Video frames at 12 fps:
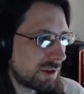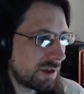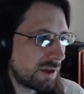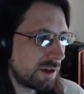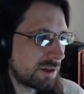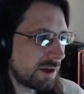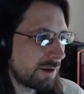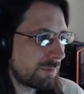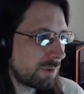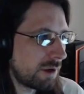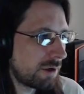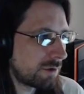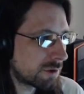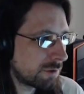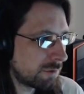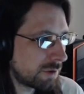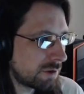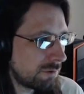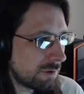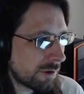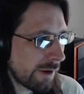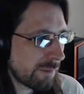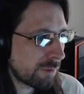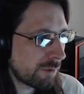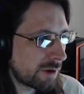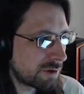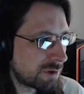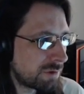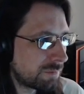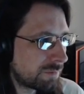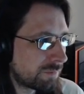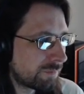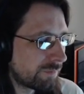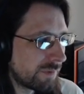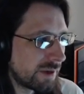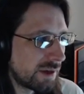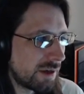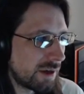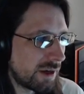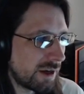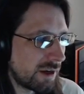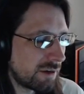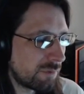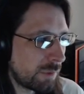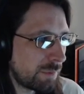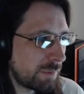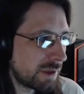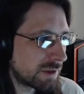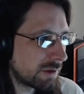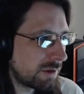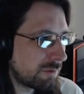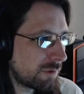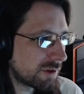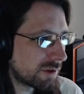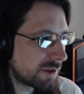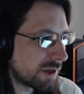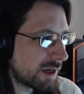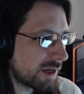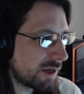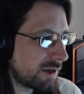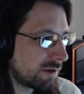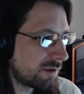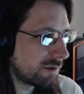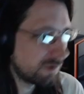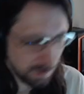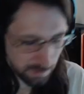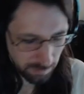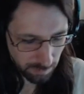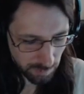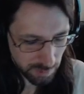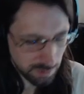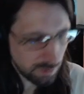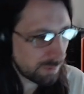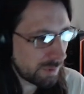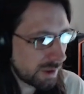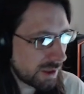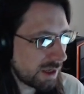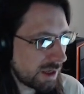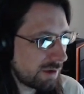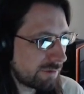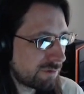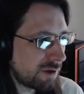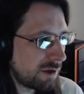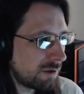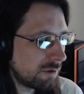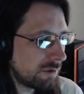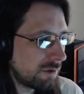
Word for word: uh, down below. So we do our operation, and we basically want to say, we want to do a big if here,